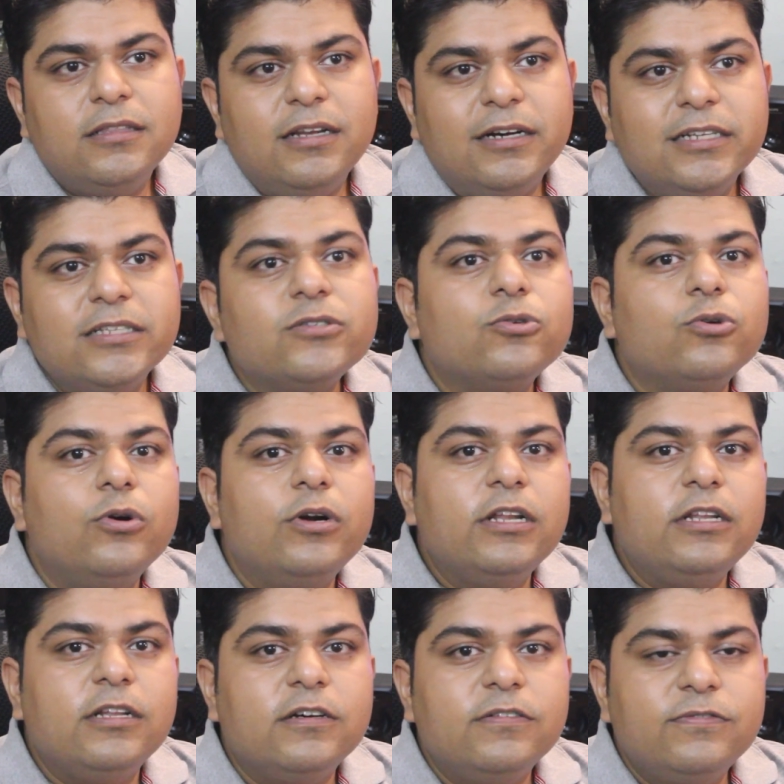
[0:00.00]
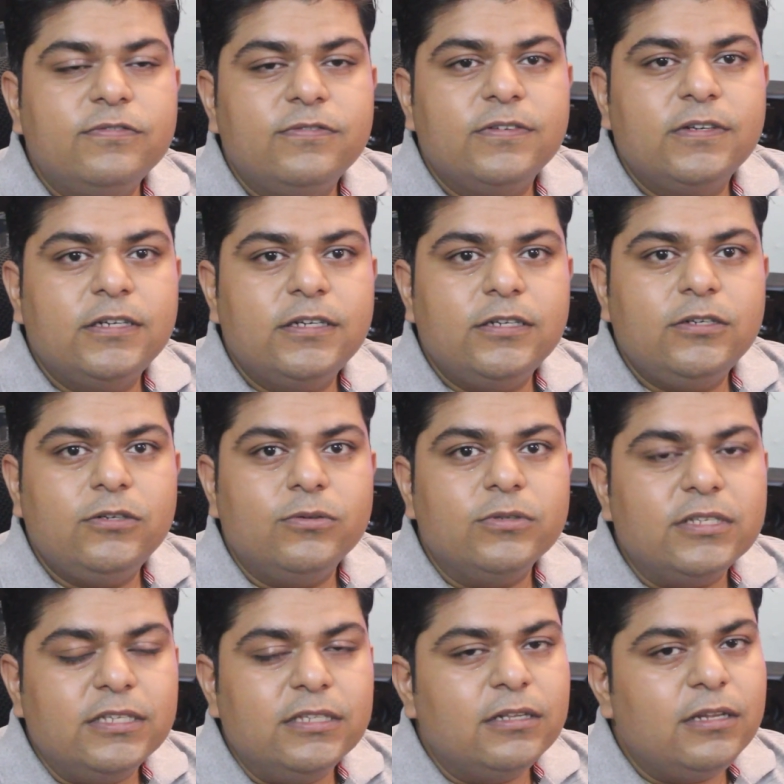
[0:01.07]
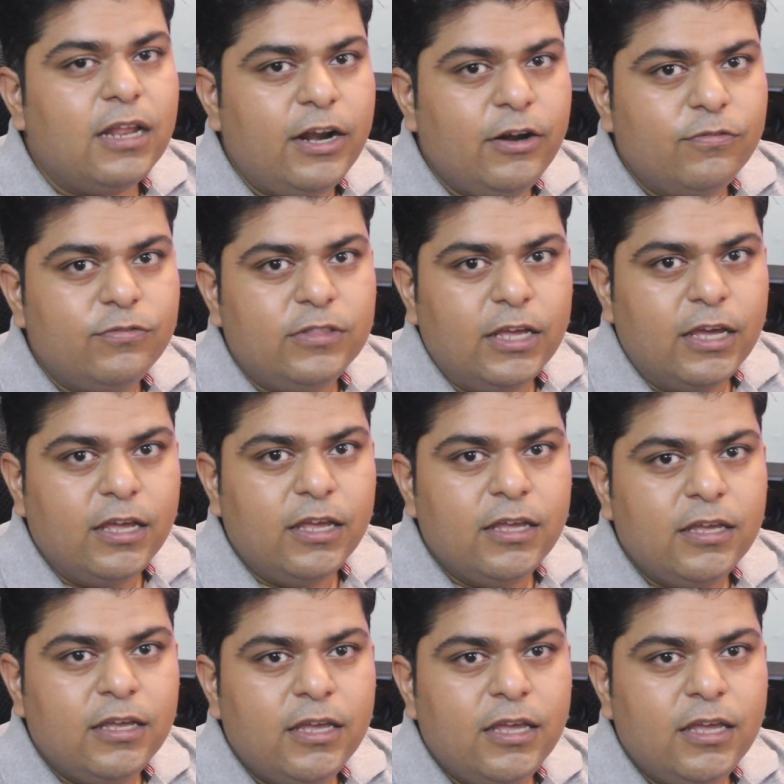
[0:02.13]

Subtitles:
that is good enough to see the light of day